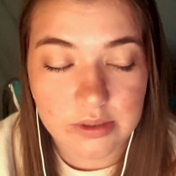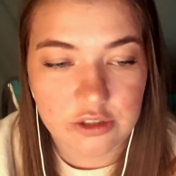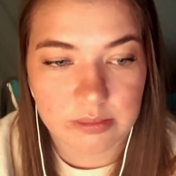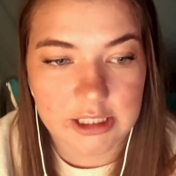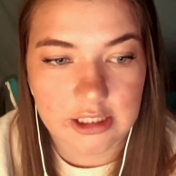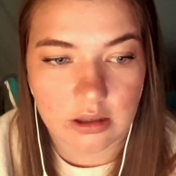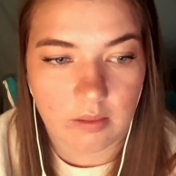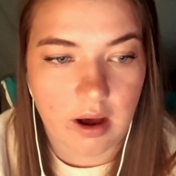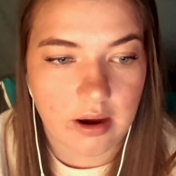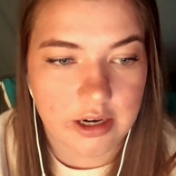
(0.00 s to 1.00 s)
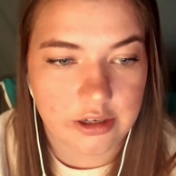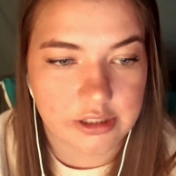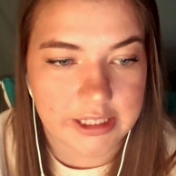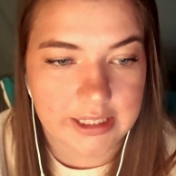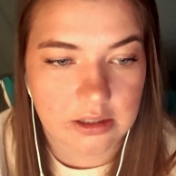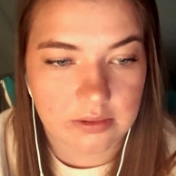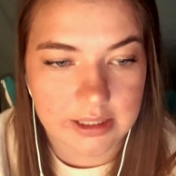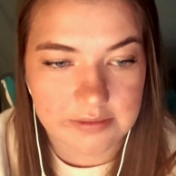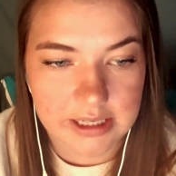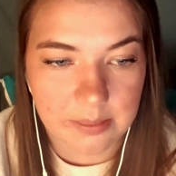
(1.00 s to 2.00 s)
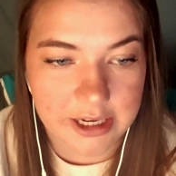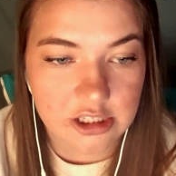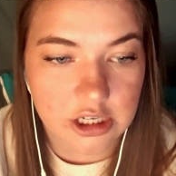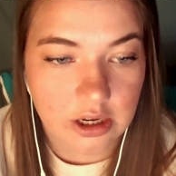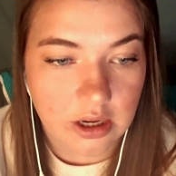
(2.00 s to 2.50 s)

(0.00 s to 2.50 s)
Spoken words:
when you've been hit a lot and you're taking a lot of damage.